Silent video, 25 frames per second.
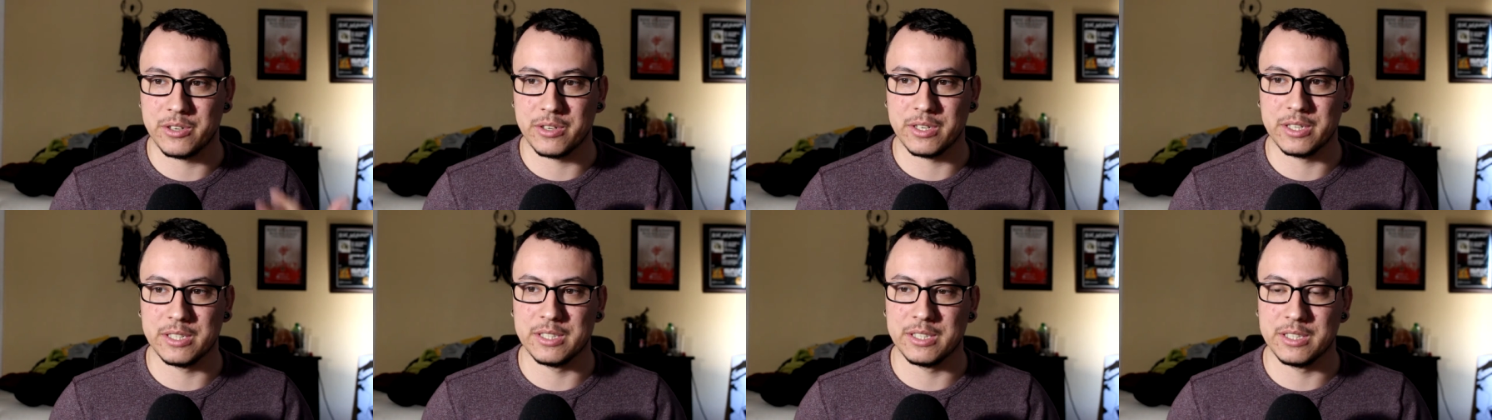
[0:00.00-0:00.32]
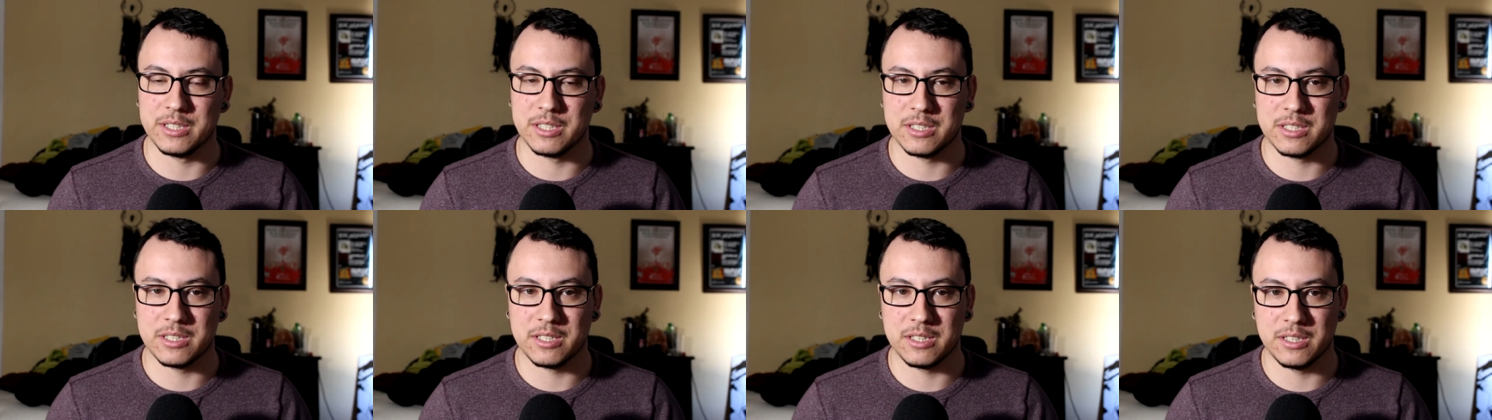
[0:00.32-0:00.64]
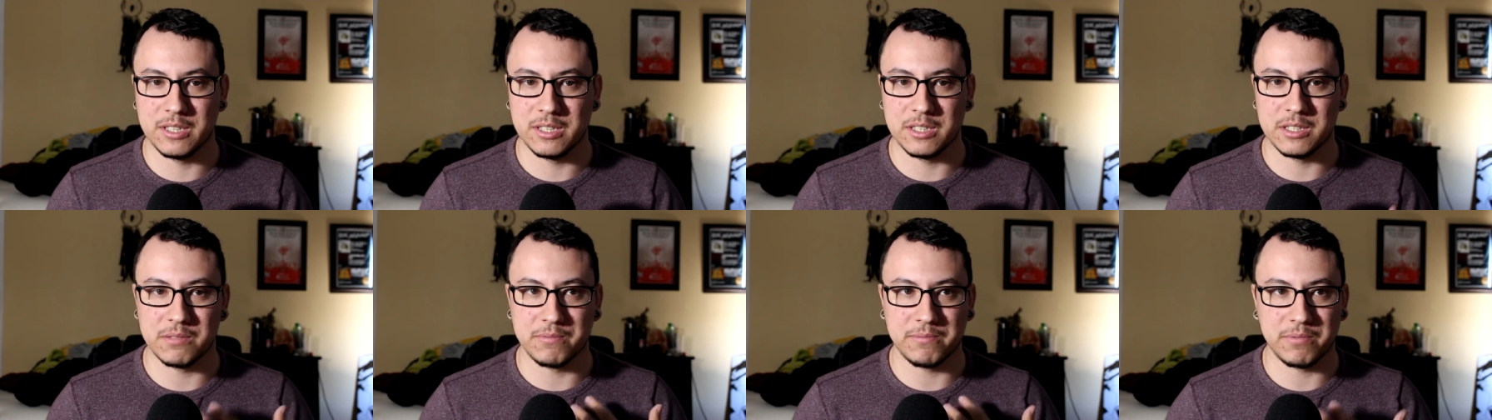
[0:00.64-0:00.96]
during these
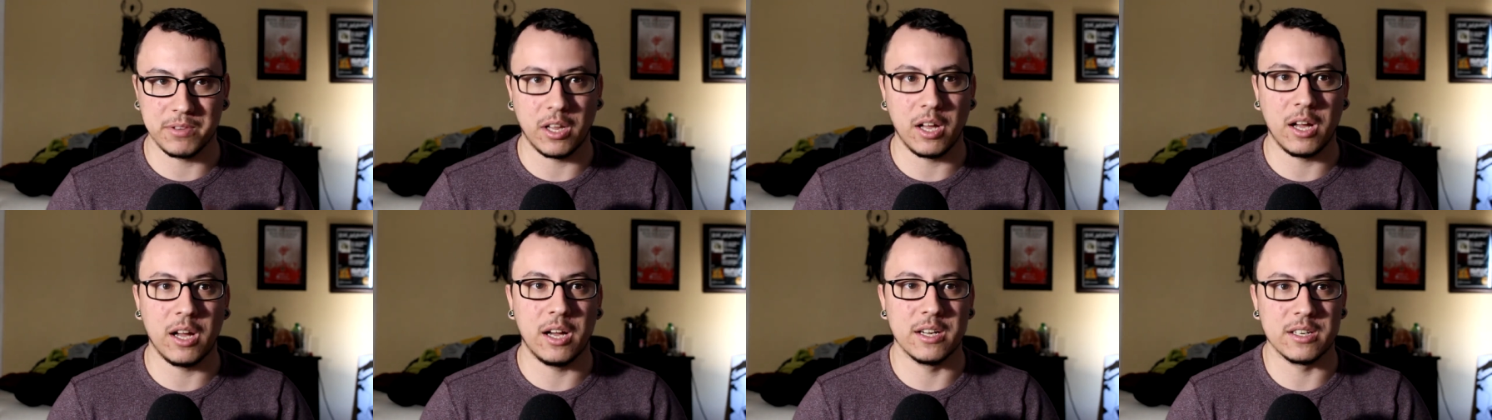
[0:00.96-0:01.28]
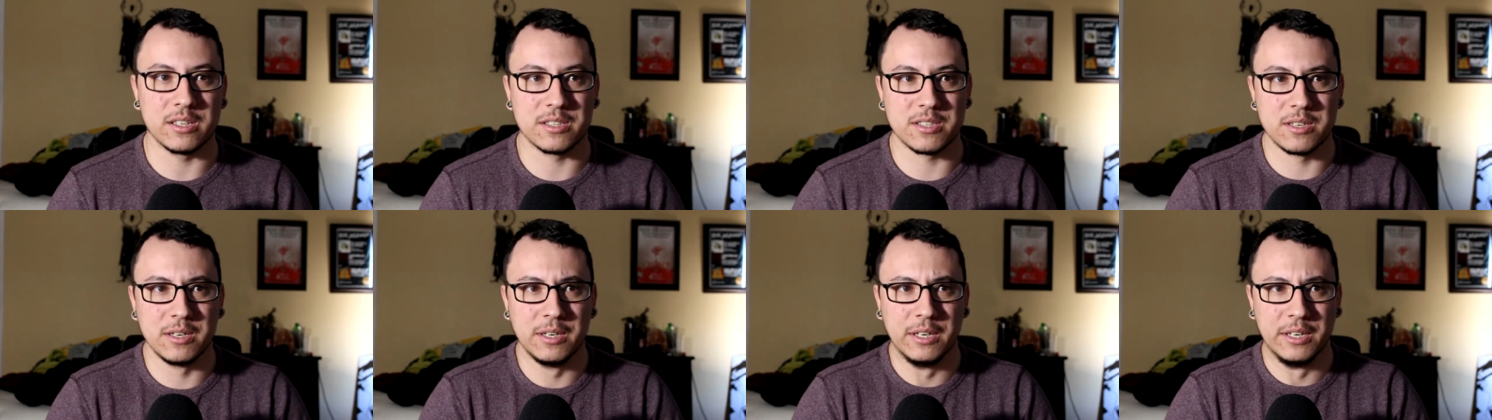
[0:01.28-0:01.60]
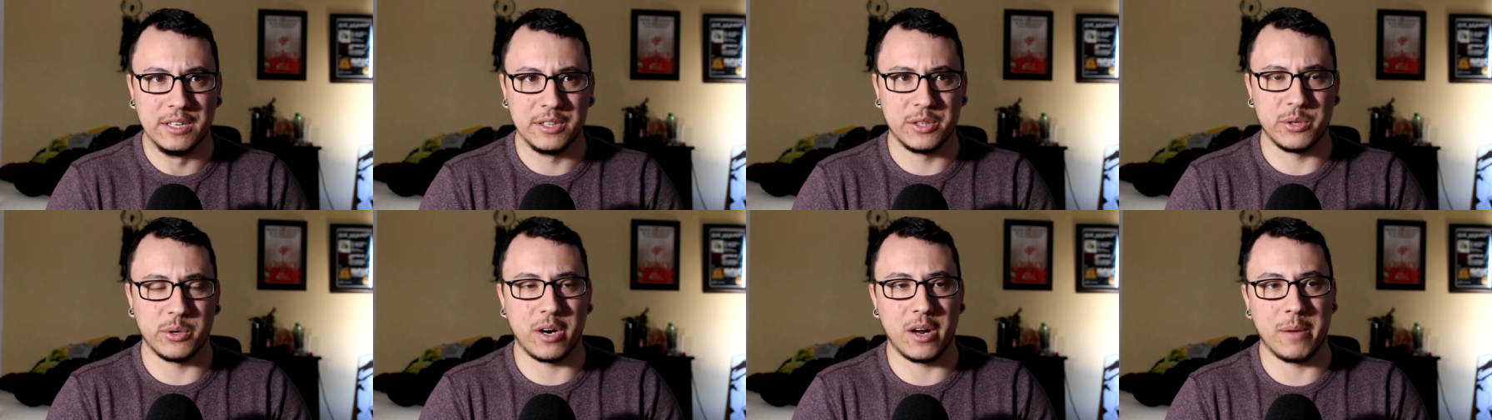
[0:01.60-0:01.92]
these vlogs
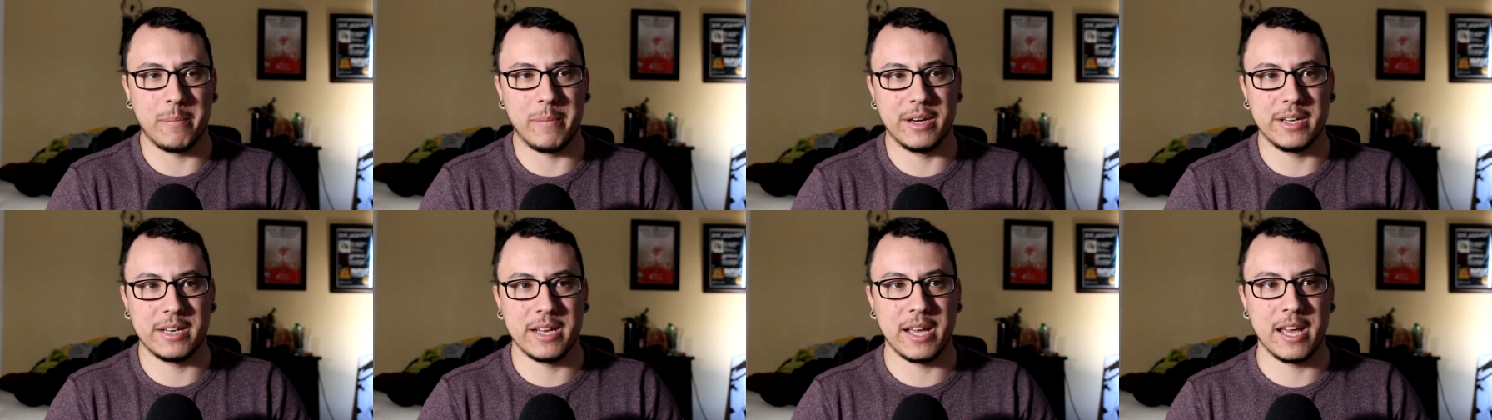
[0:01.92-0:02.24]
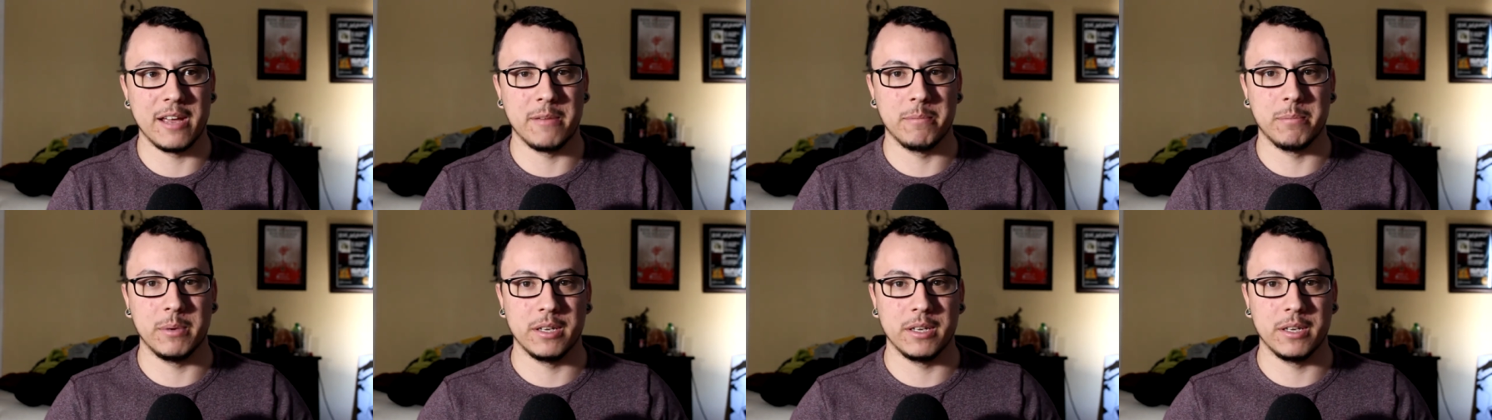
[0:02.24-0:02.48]
throughout my day.